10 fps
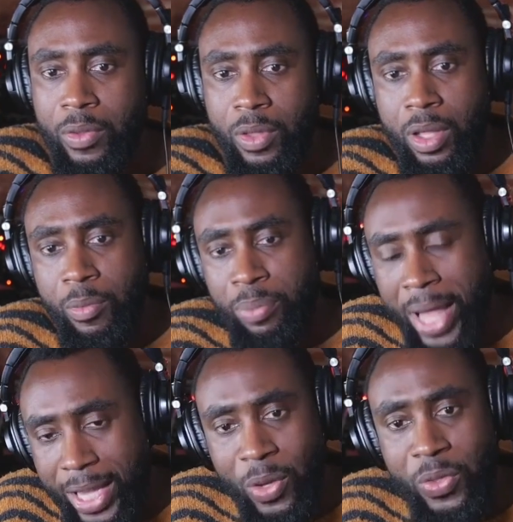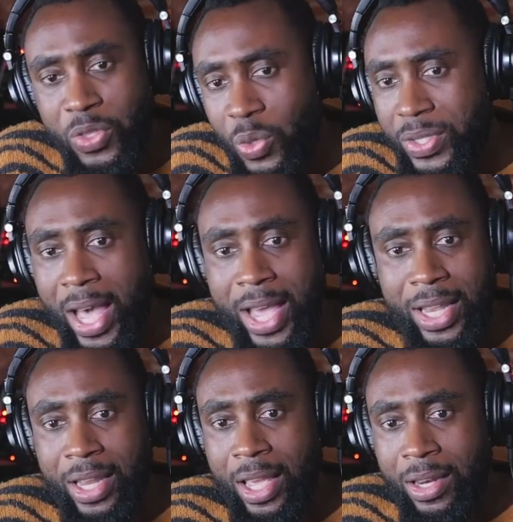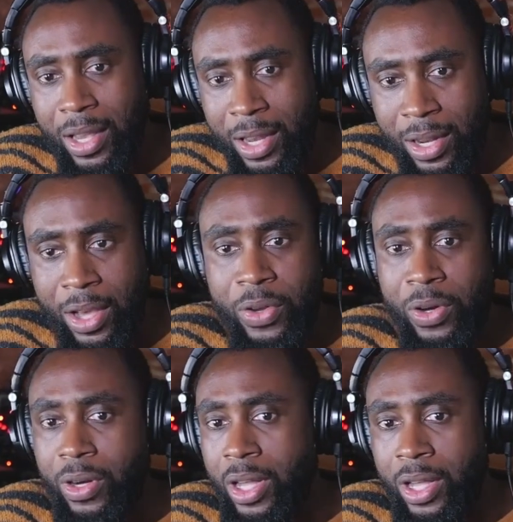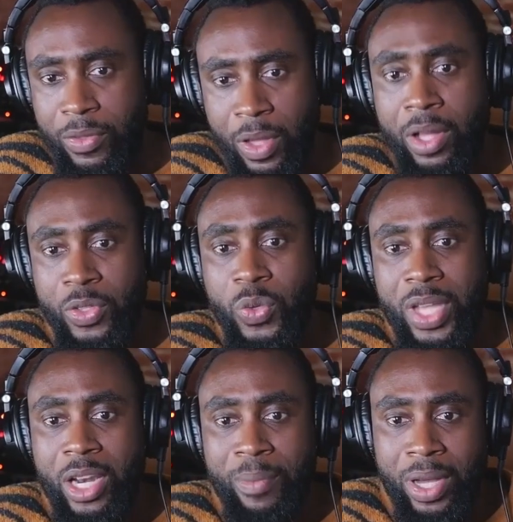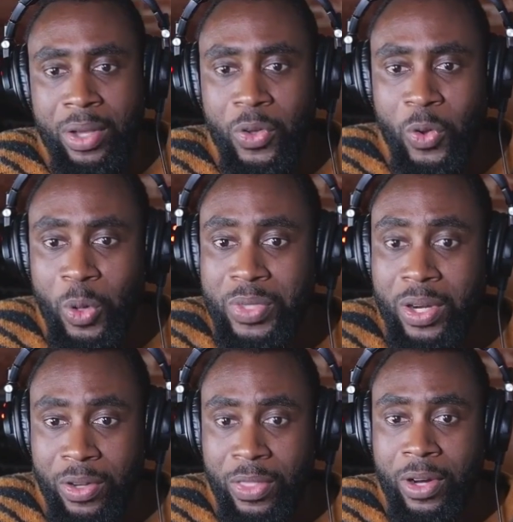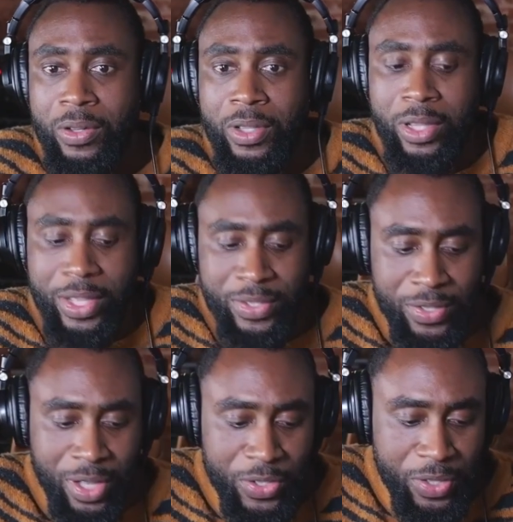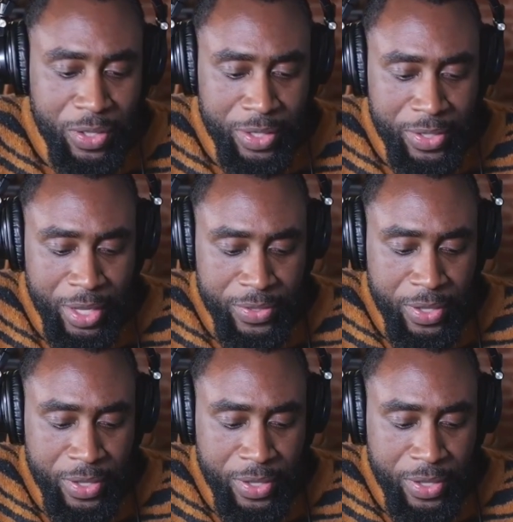Black youth suicide and other suicide among other groups that are less discussed these days.